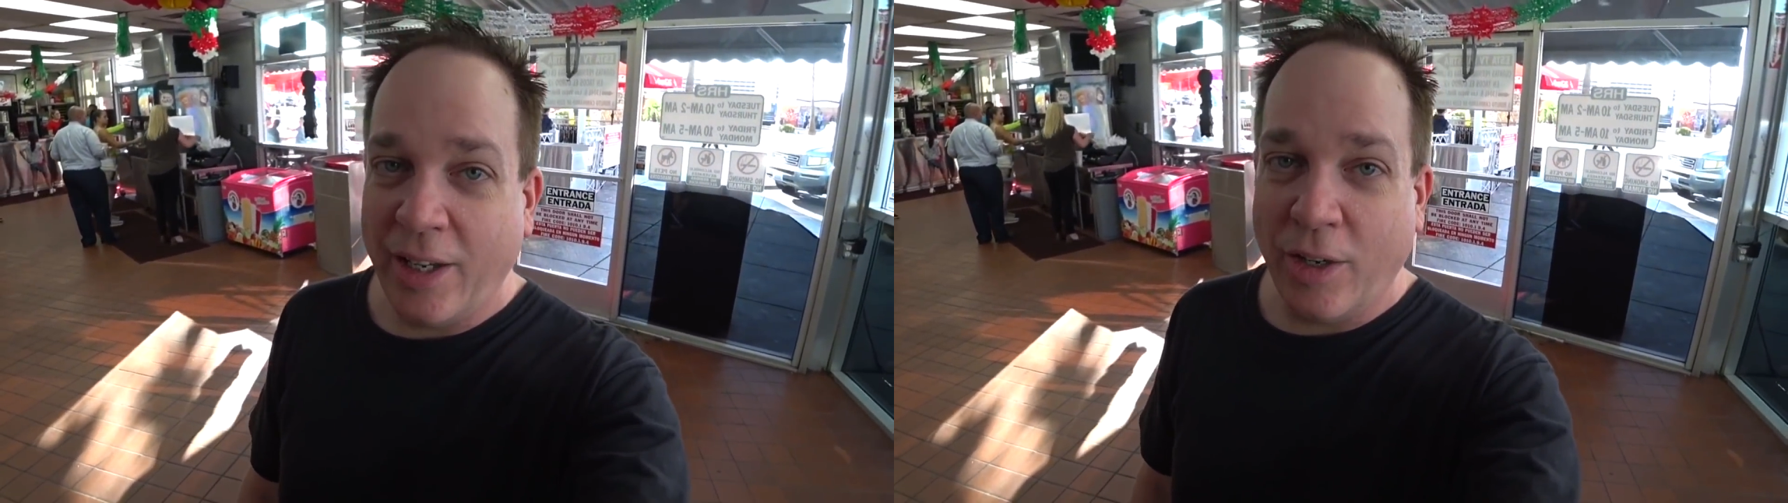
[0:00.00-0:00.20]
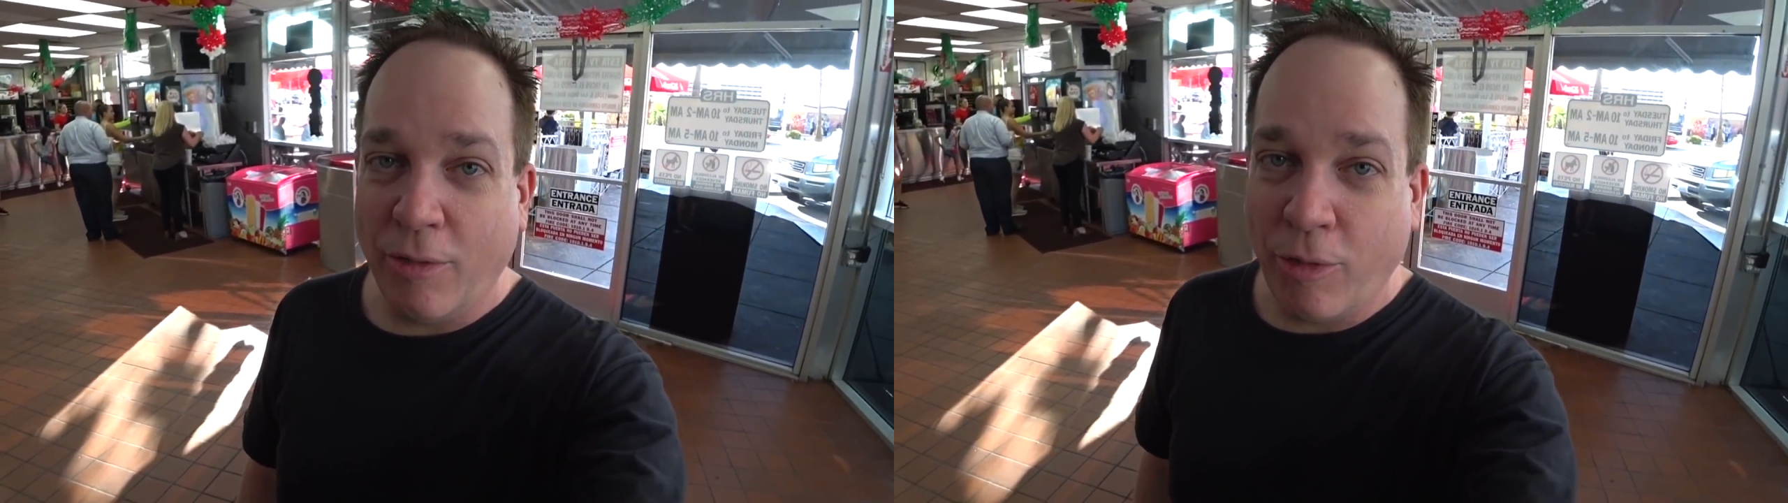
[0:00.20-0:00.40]

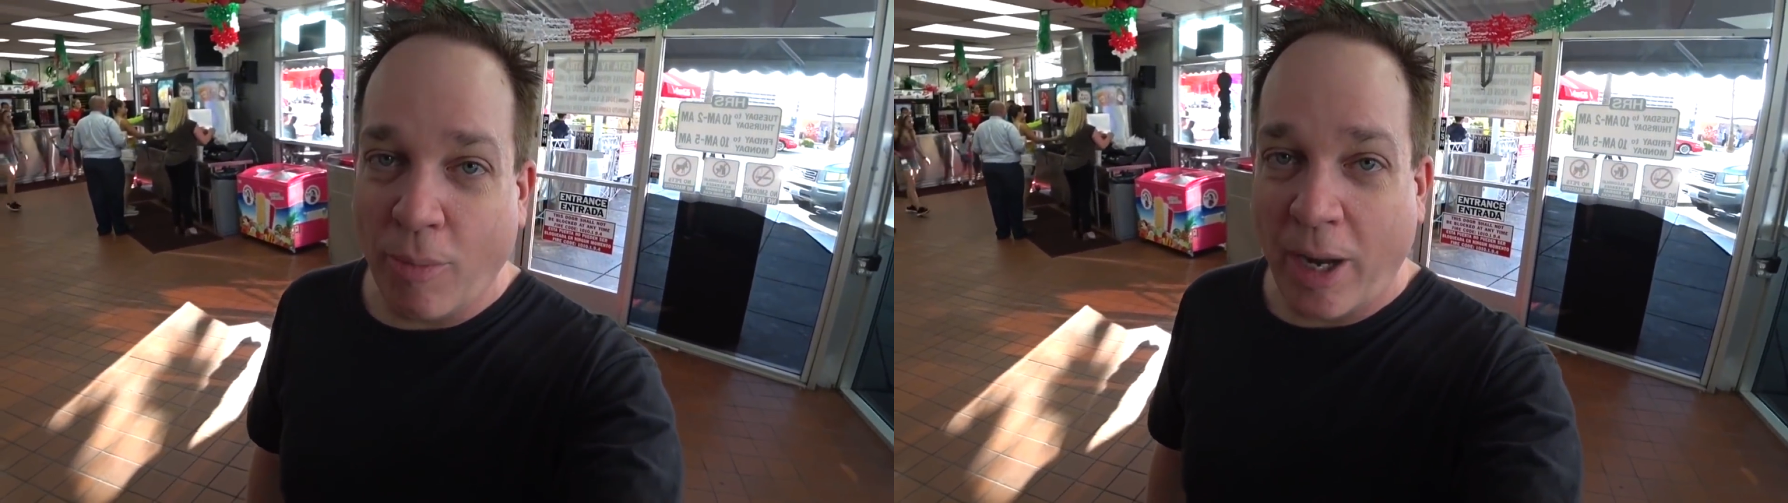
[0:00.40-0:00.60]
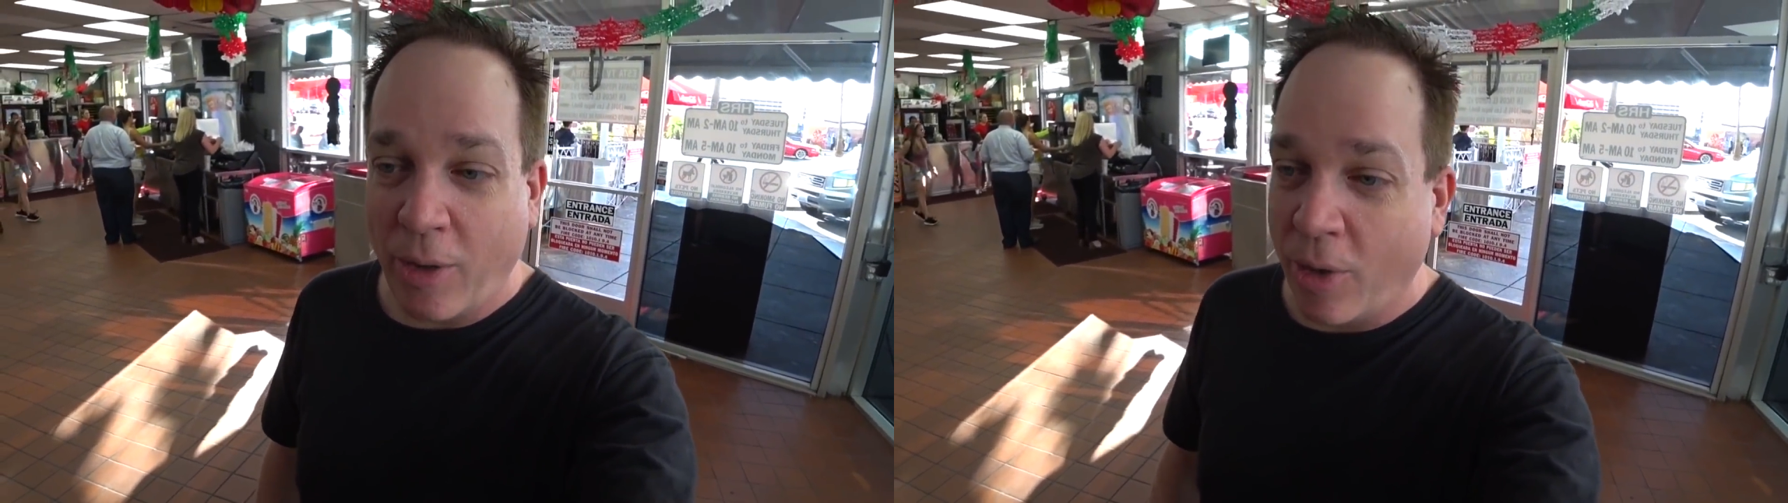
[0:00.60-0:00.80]
here for
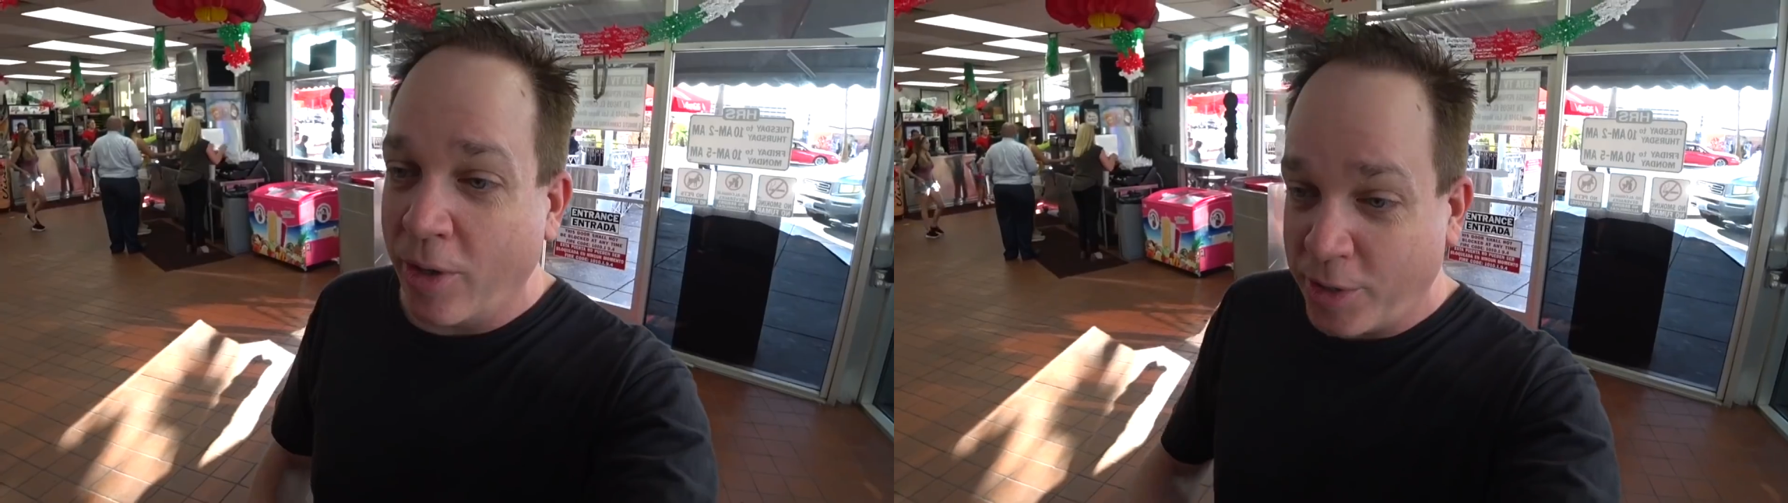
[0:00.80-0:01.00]
my order.